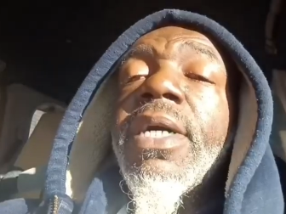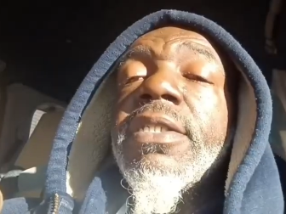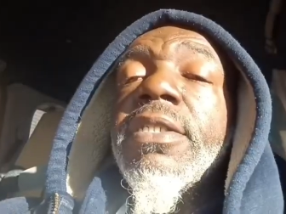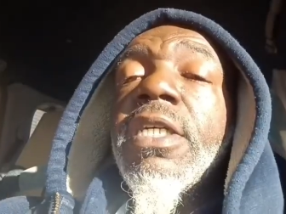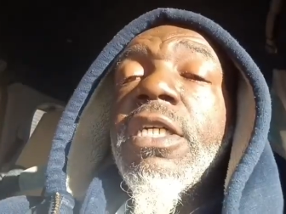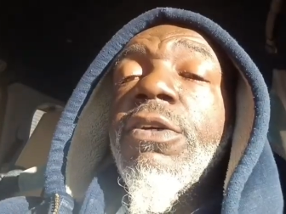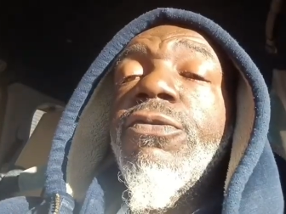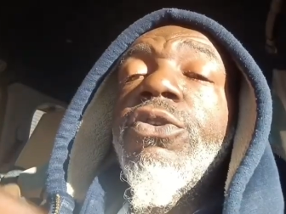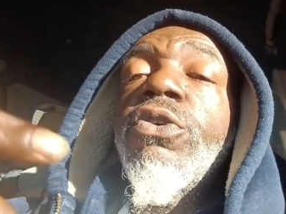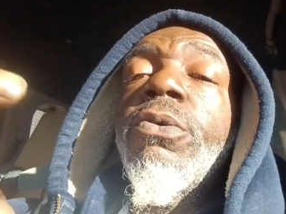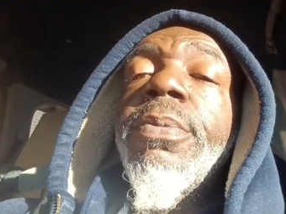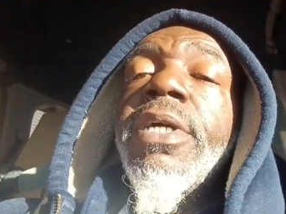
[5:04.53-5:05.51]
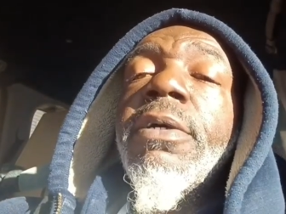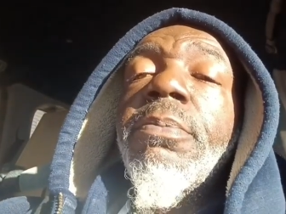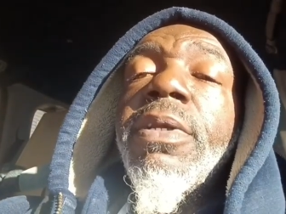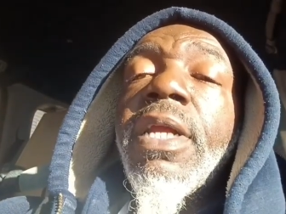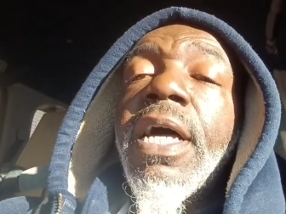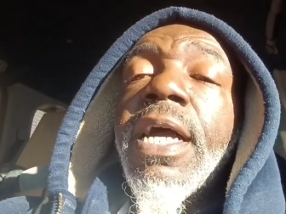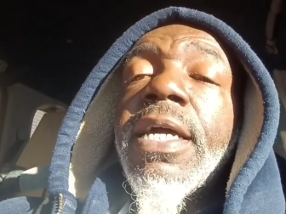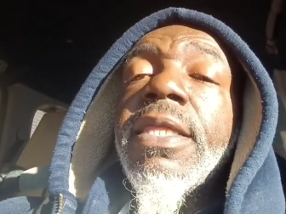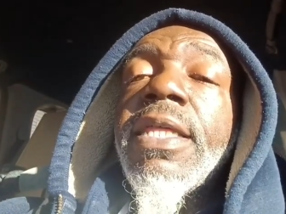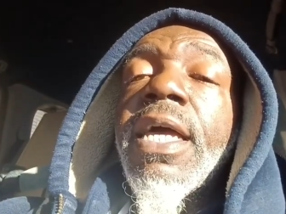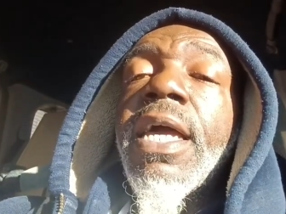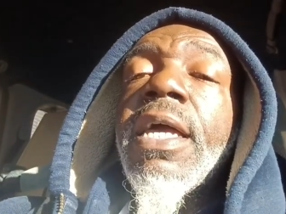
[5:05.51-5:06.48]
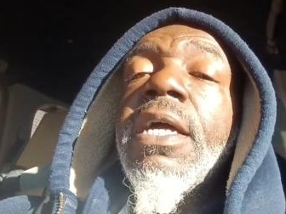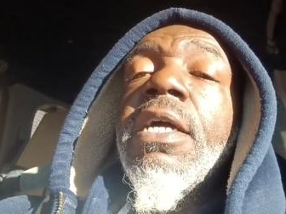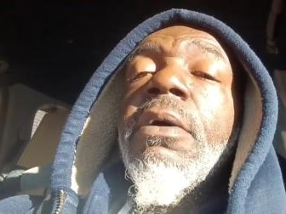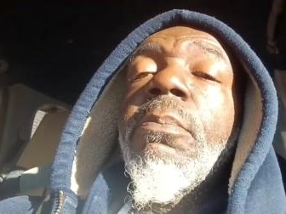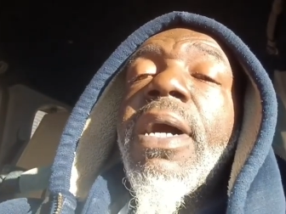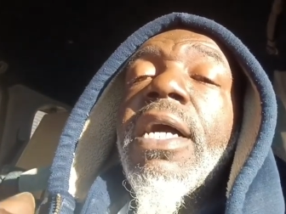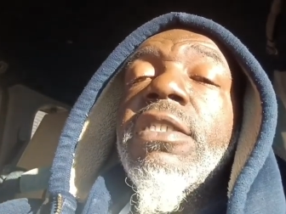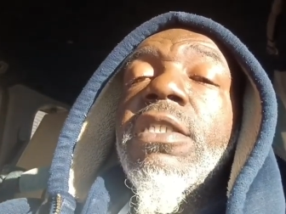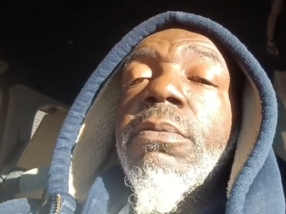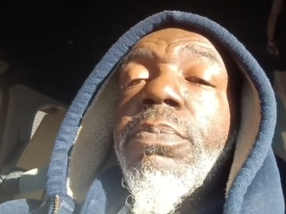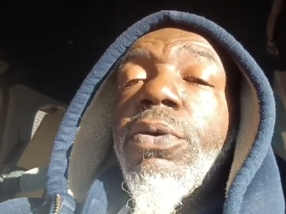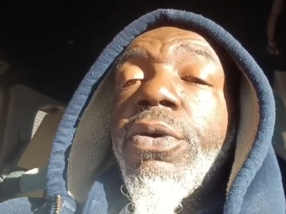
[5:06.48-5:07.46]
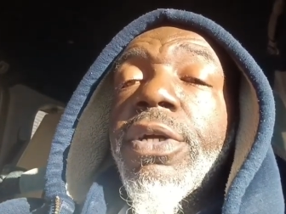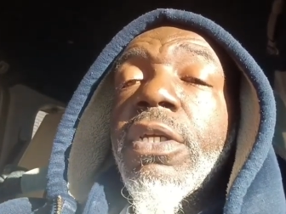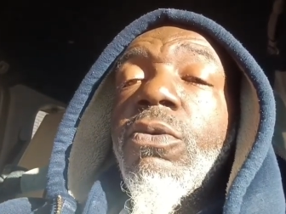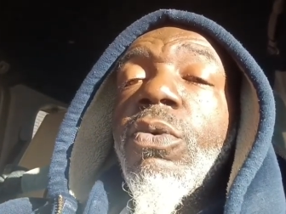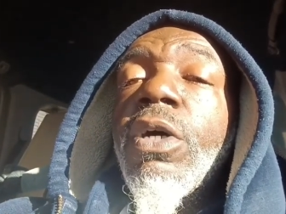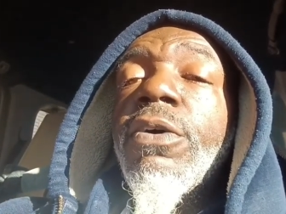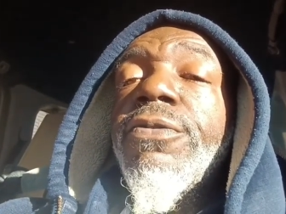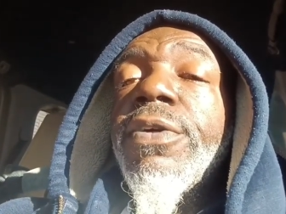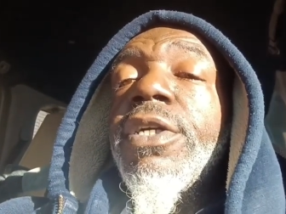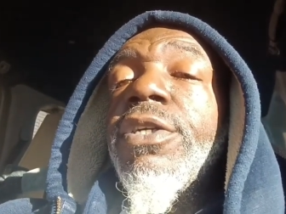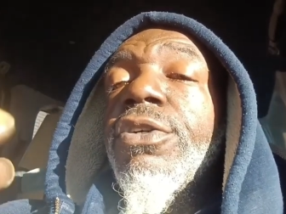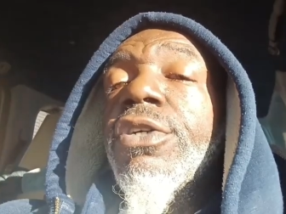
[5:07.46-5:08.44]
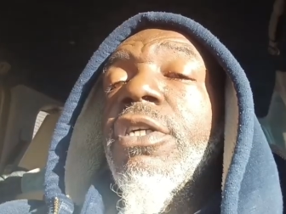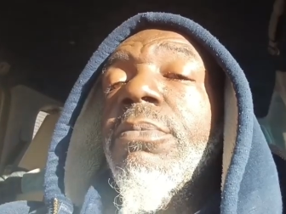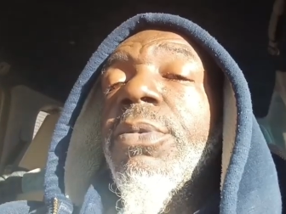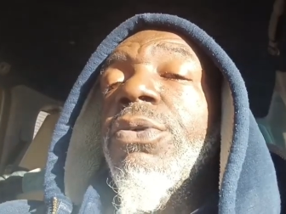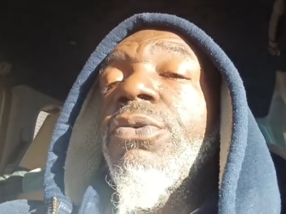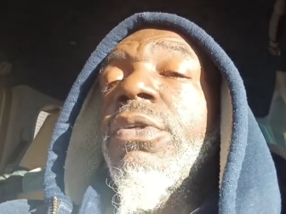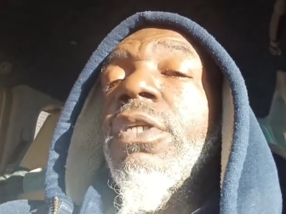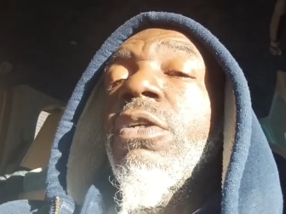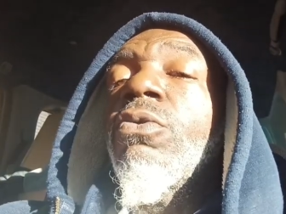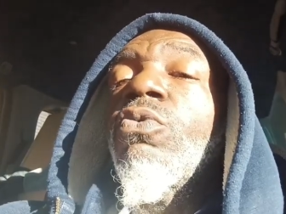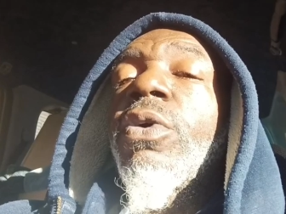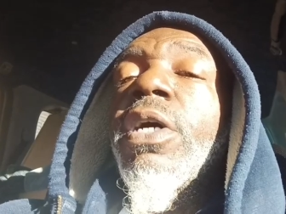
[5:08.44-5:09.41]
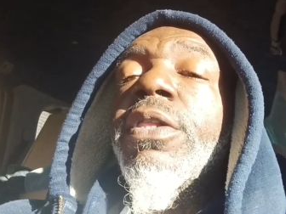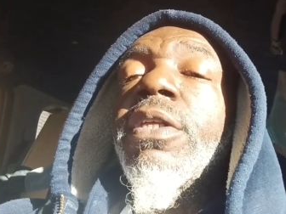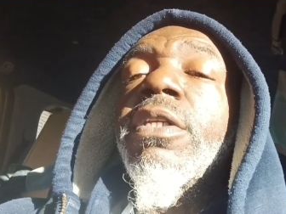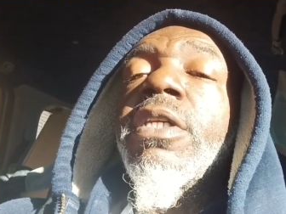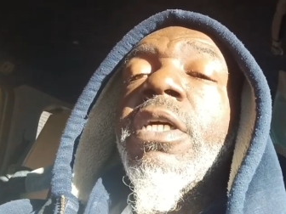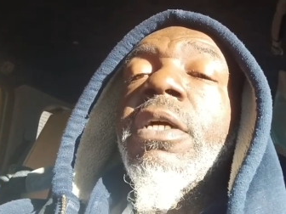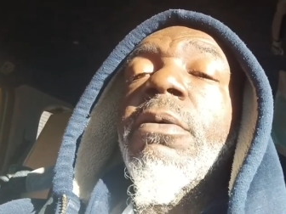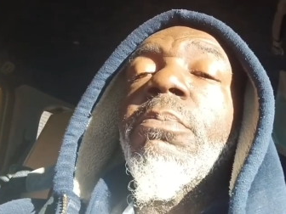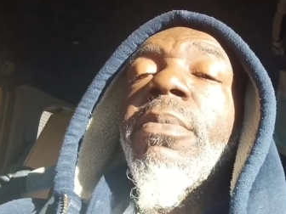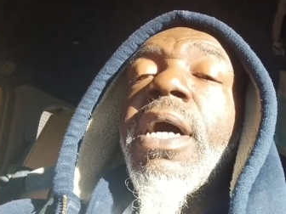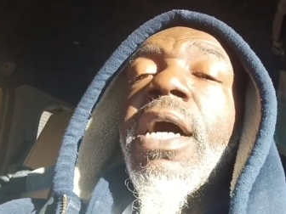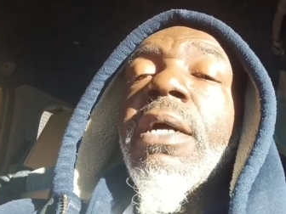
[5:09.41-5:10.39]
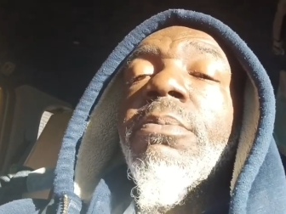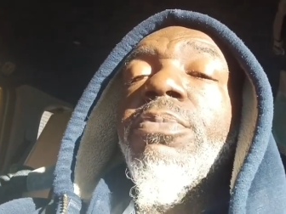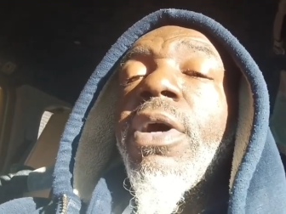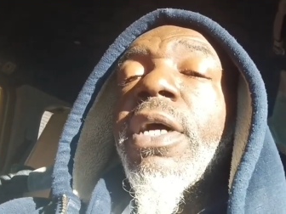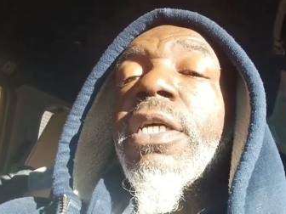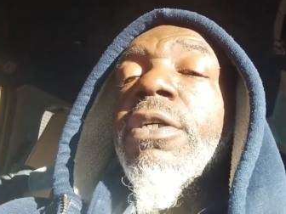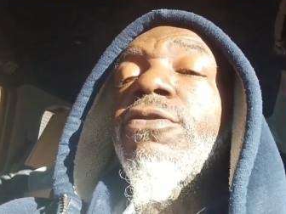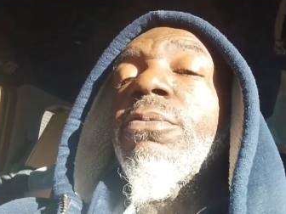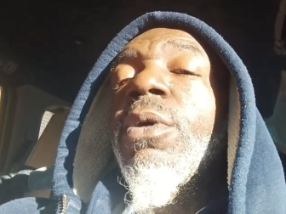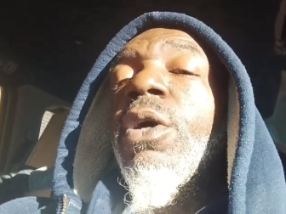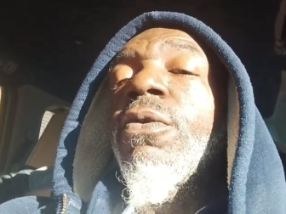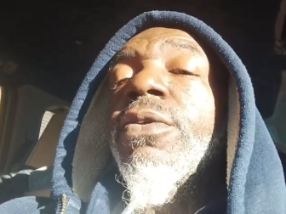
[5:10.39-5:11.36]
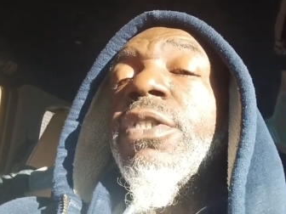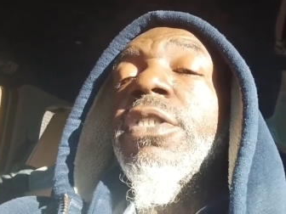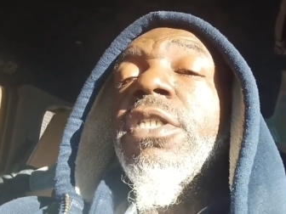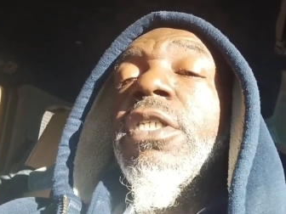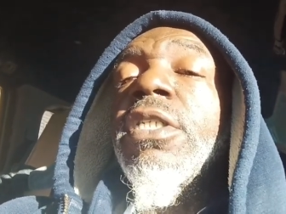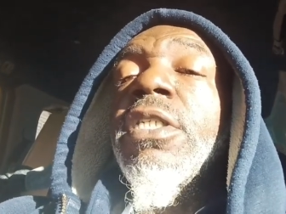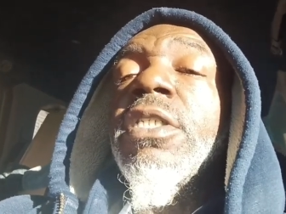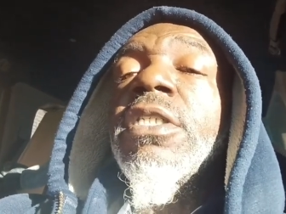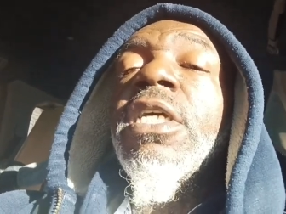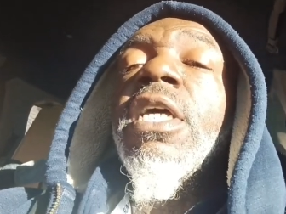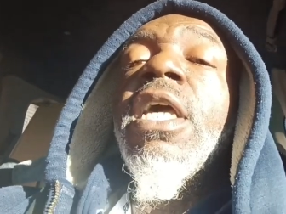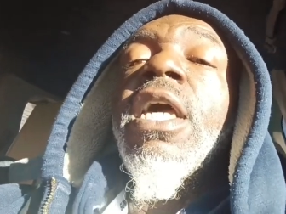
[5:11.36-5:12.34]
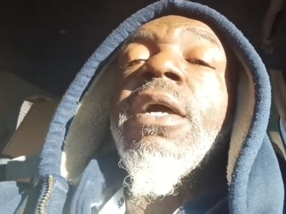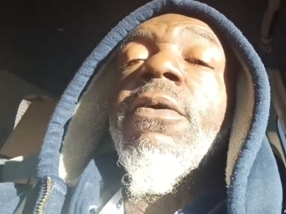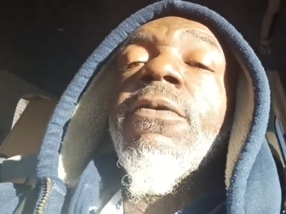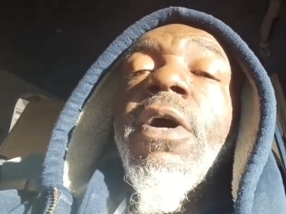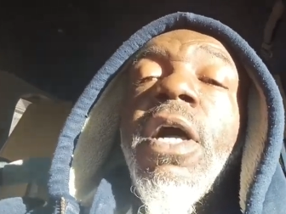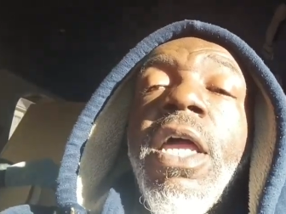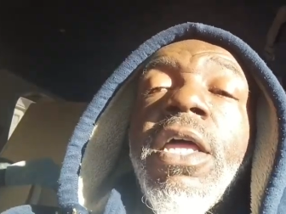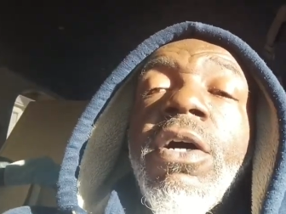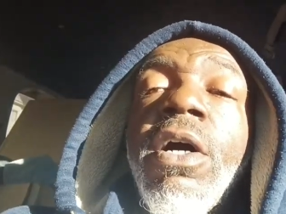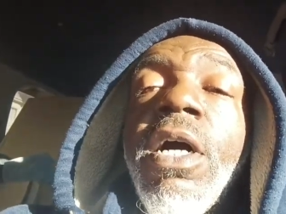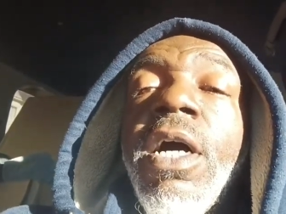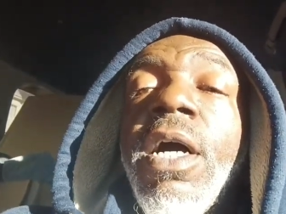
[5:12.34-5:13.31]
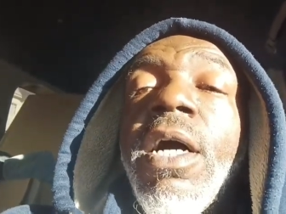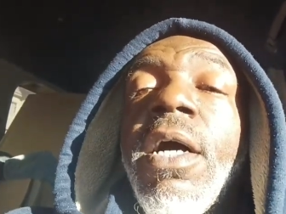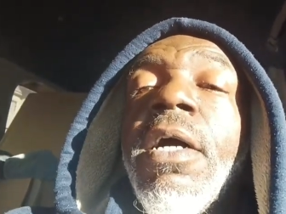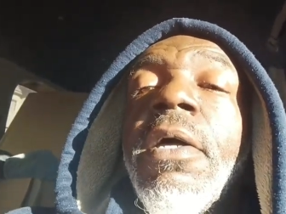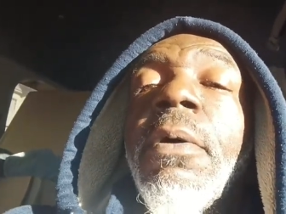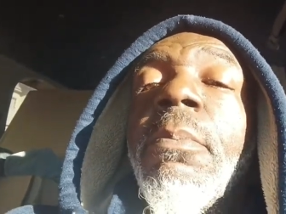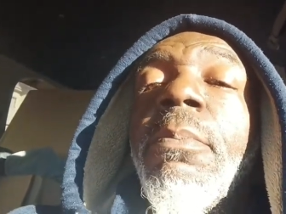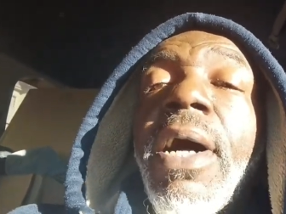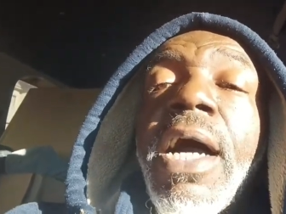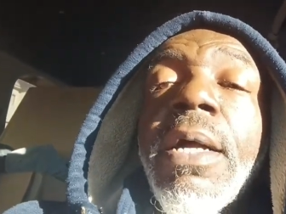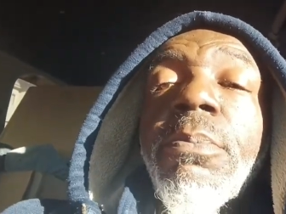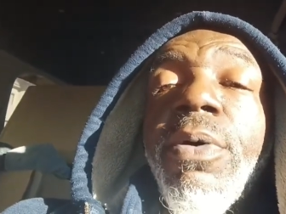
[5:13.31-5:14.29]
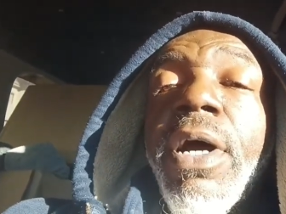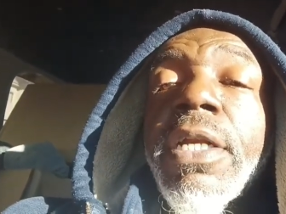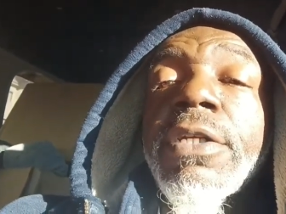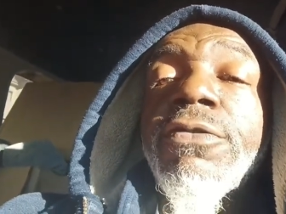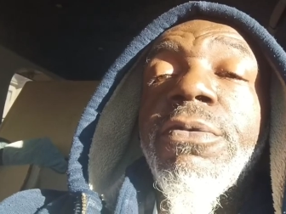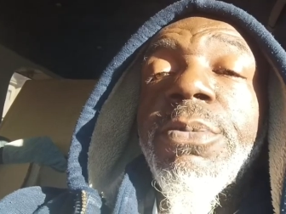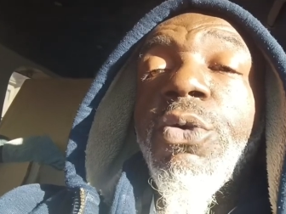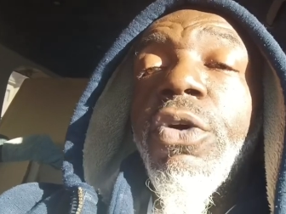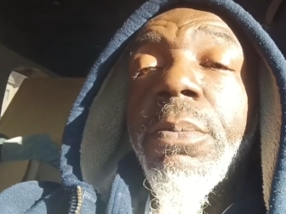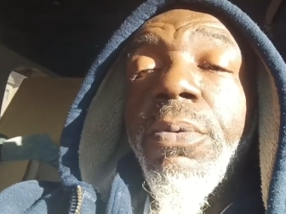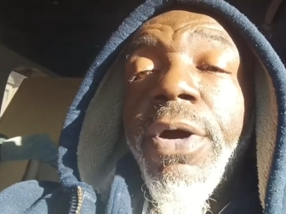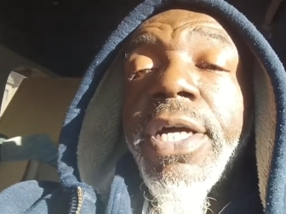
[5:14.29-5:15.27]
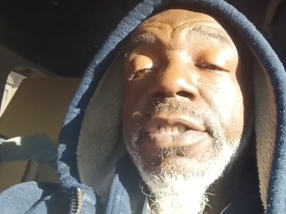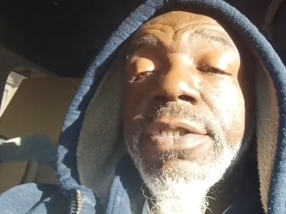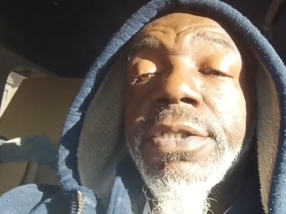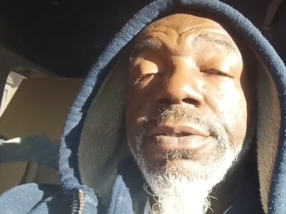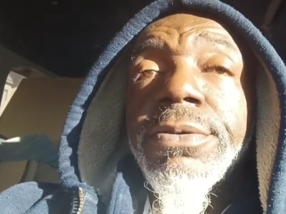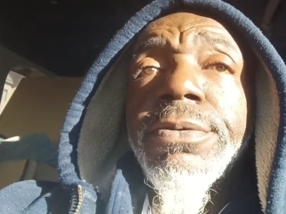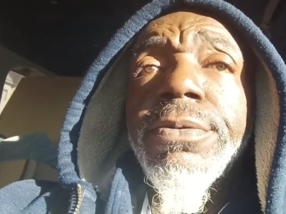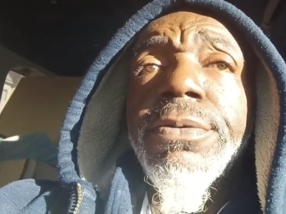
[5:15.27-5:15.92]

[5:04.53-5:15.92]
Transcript: myself. You will be applying that by supporting wealth in your community rather than buying products from overseas and buying products from your oppressor.